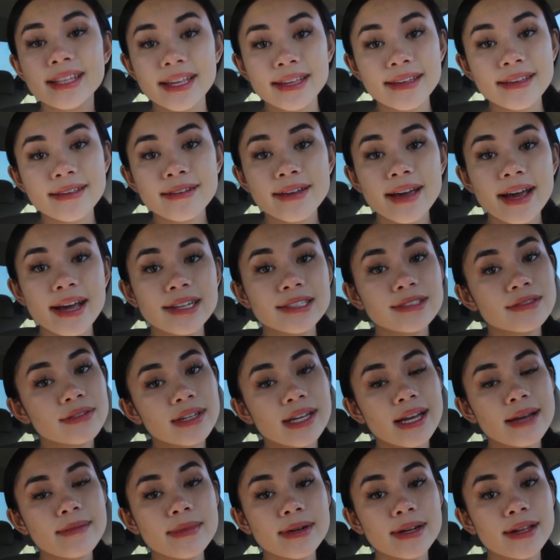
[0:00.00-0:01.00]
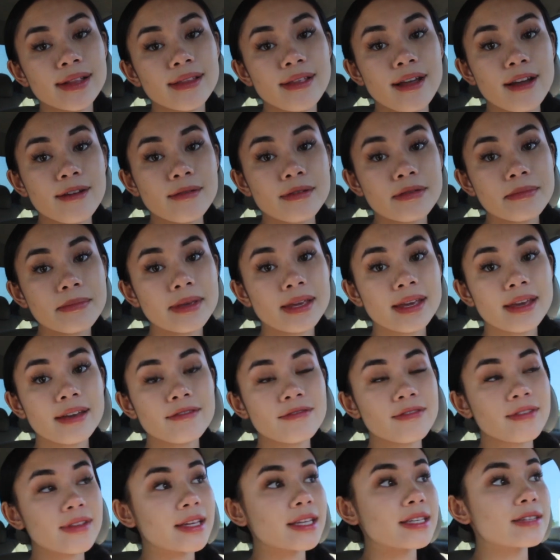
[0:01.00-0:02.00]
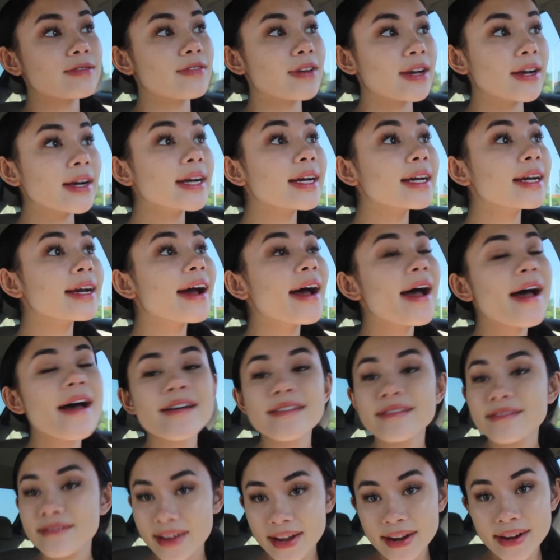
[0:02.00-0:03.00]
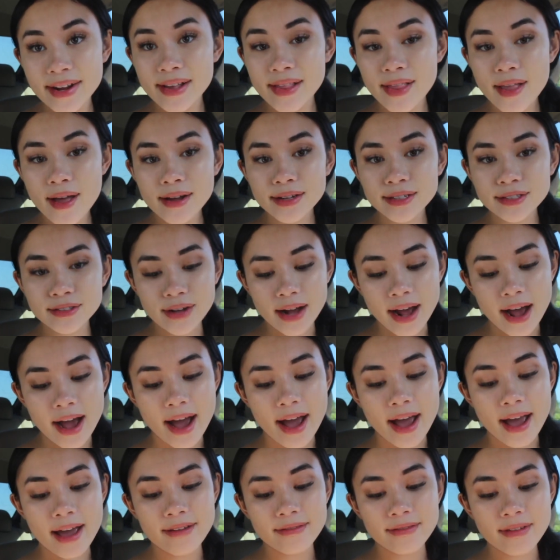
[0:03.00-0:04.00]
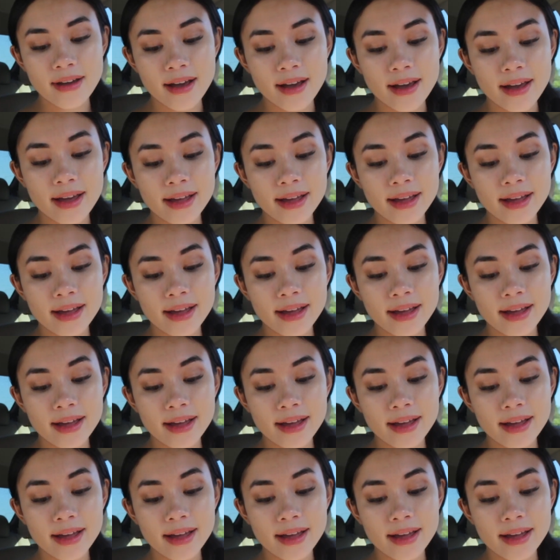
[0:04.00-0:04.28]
Thank you guys for coming along with me for this very long drive.